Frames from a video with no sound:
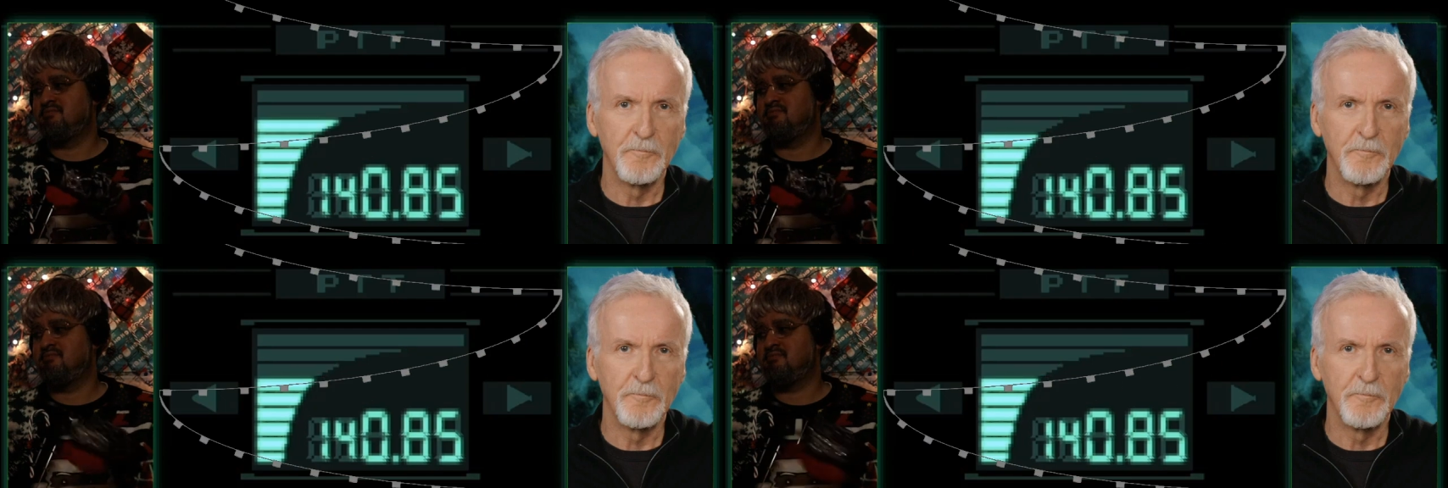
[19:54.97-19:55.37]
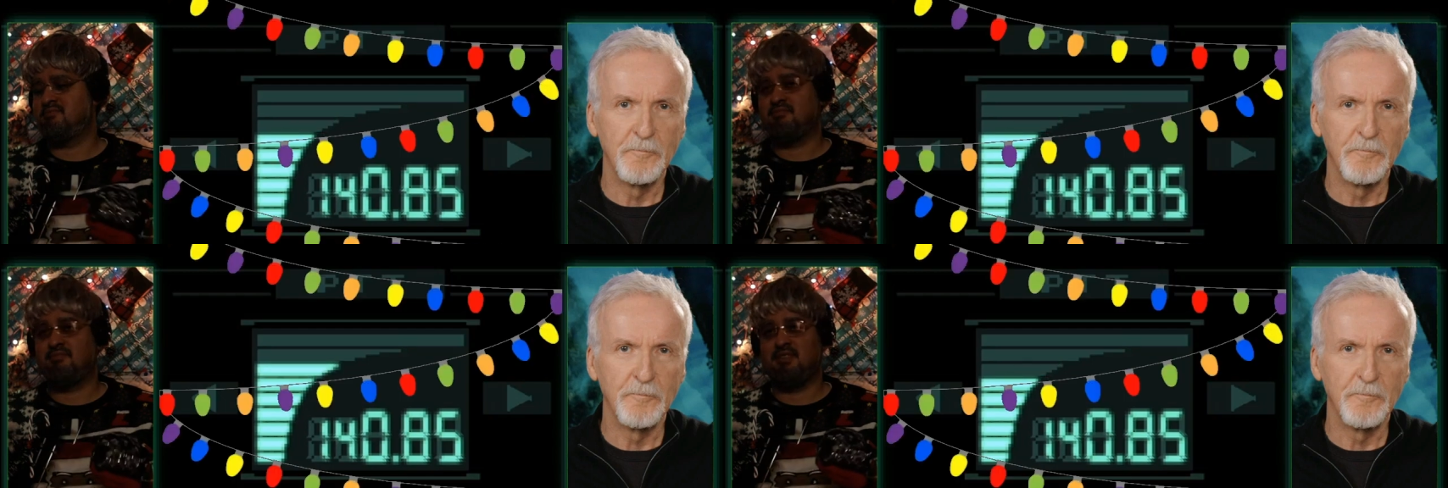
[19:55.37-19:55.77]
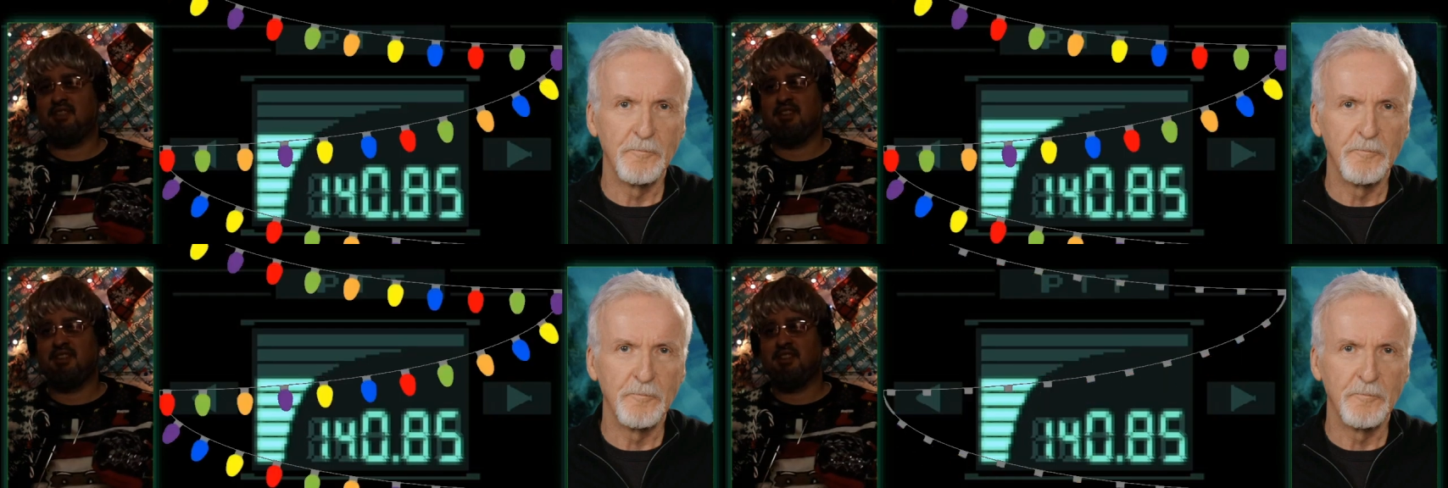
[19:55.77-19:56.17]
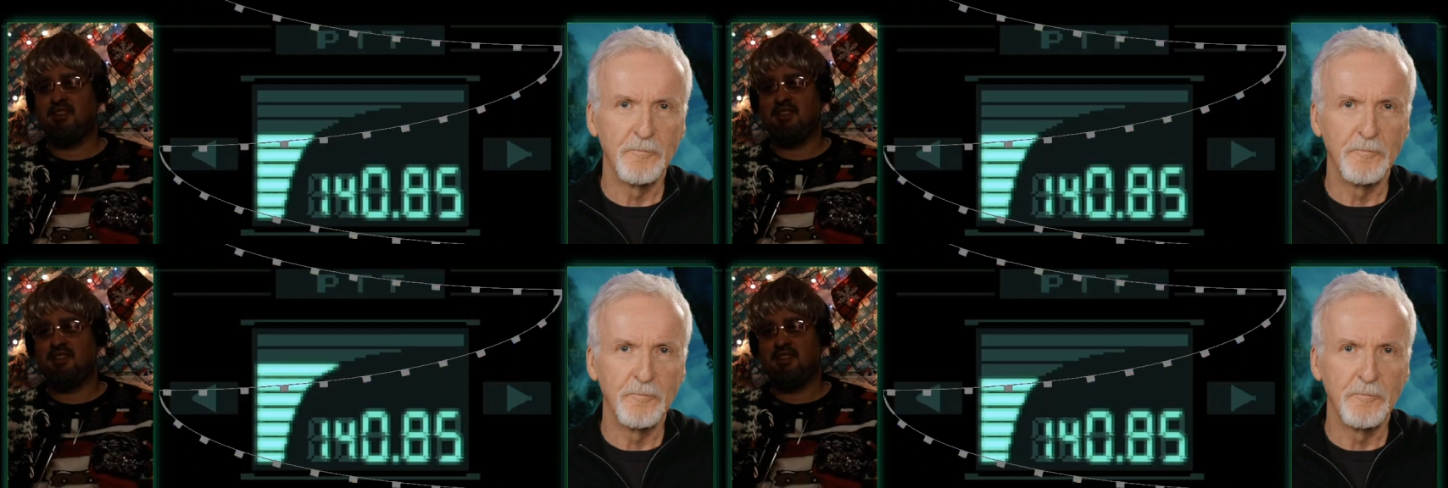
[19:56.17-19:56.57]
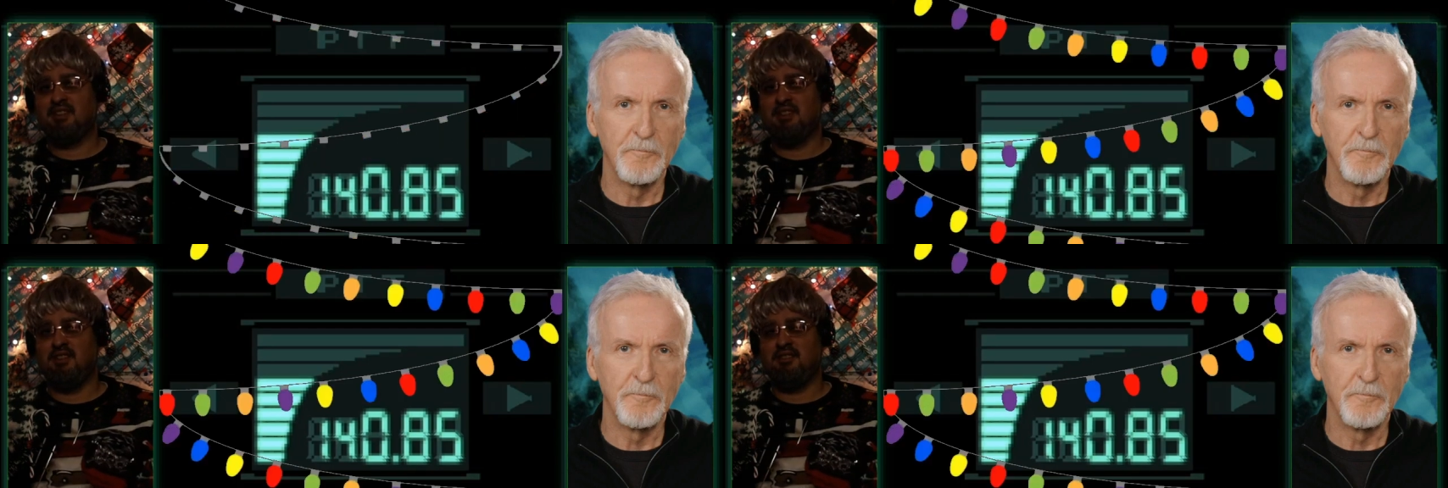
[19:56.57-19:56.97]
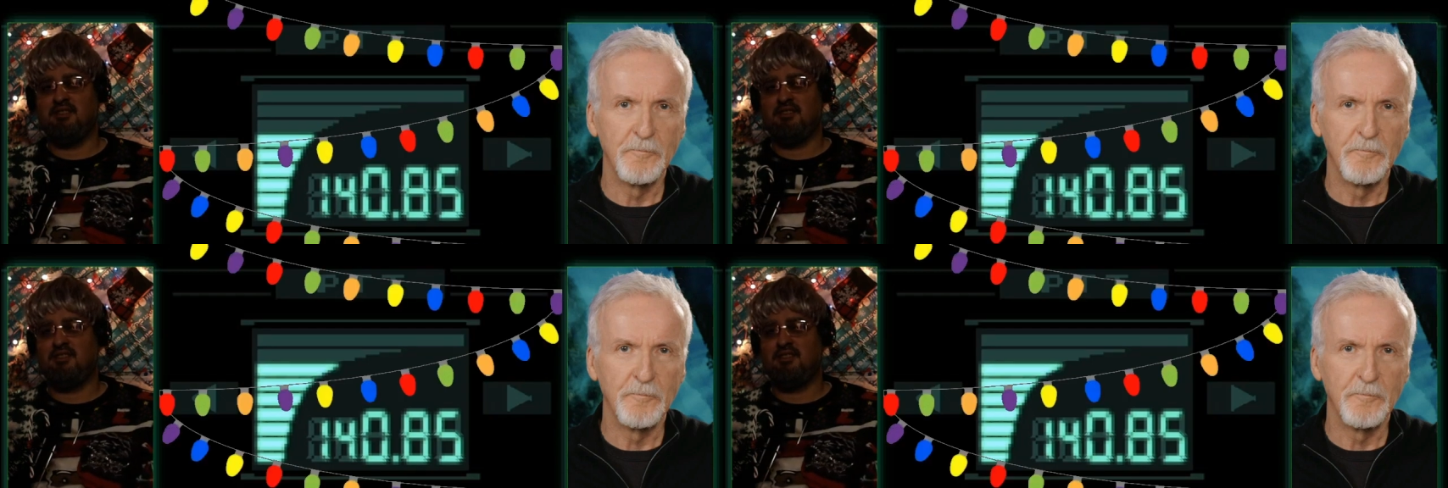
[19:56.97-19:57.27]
Nobody speaks.